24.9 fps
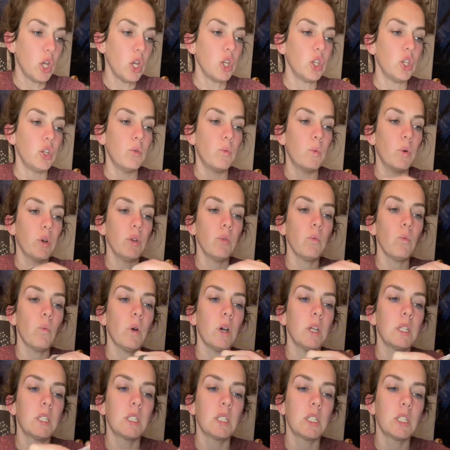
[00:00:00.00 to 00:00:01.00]
You wouldn't
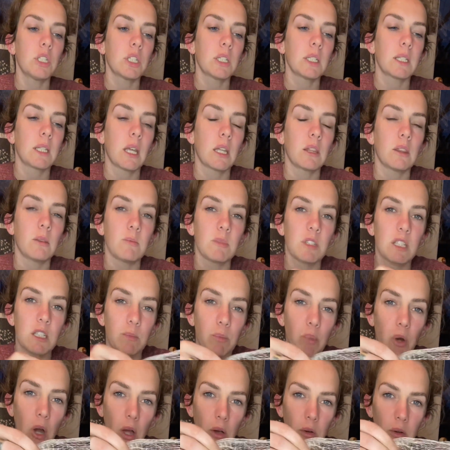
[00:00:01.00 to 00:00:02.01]
want to just let them
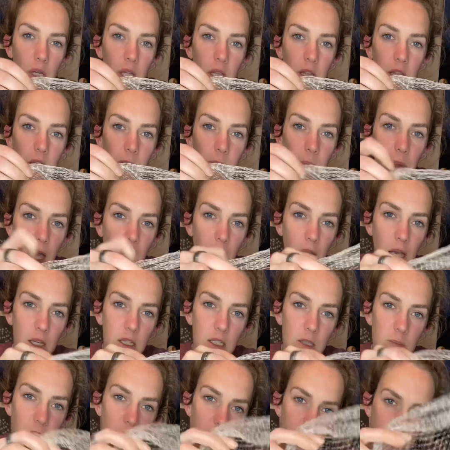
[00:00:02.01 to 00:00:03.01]
sprout in the
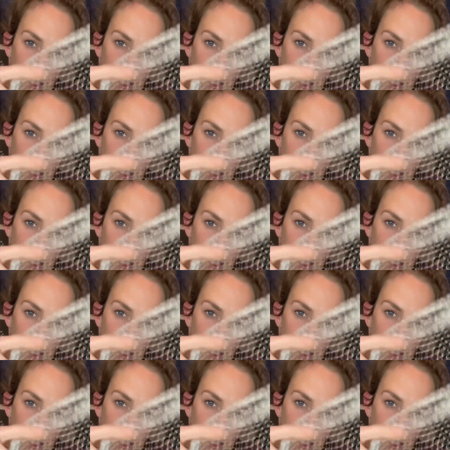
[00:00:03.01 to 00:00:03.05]
bags because,